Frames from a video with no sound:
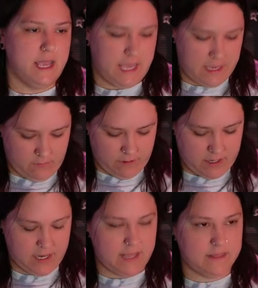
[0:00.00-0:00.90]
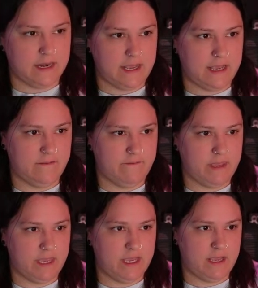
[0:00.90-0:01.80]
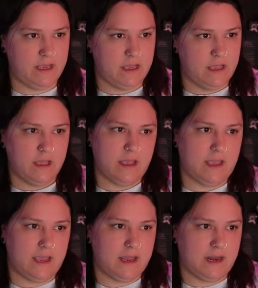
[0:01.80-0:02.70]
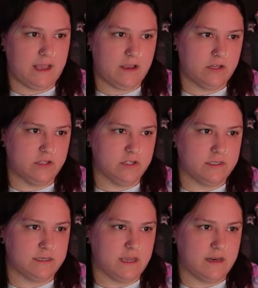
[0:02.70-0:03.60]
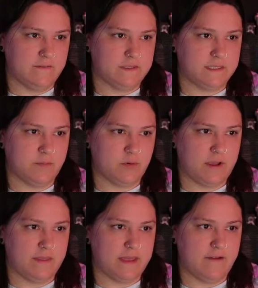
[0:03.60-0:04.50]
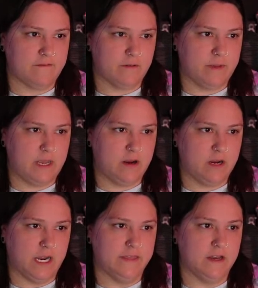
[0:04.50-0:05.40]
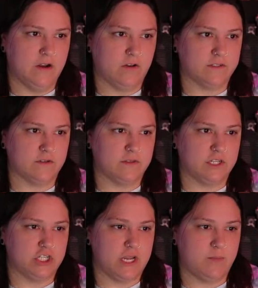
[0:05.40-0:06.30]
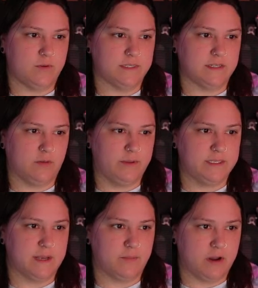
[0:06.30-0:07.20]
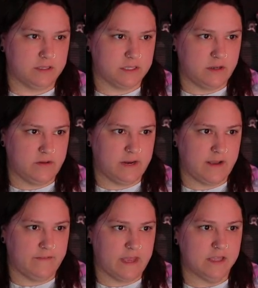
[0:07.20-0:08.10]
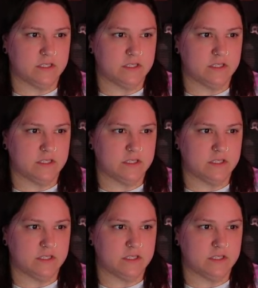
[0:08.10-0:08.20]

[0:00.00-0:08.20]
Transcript: it would, and then I hit V and I could just kind of separate that from here, and then also this shape would still be separate, so you would have that.